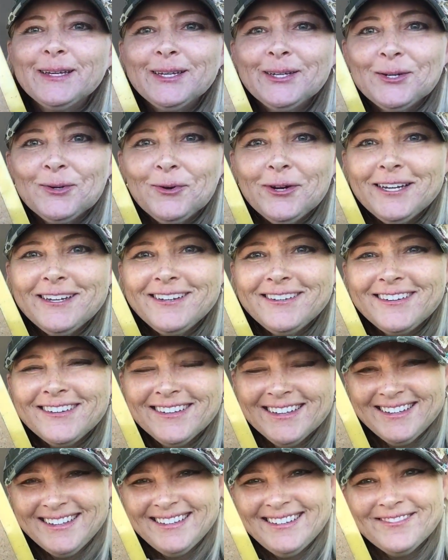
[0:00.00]

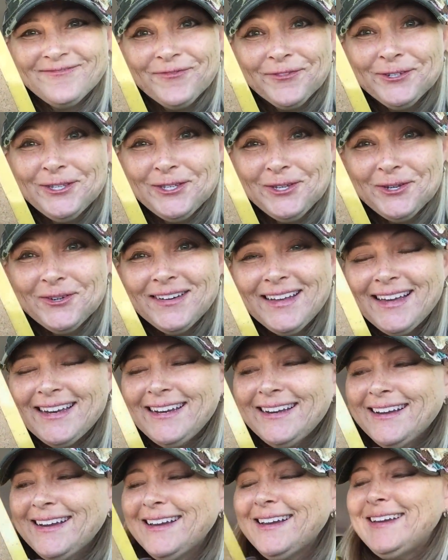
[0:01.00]
Goodwill for two
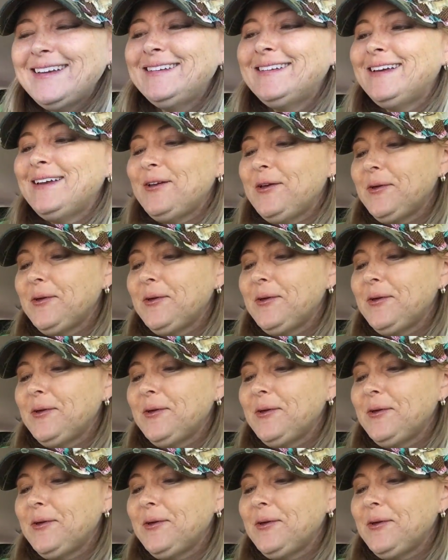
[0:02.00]
ninety-nine,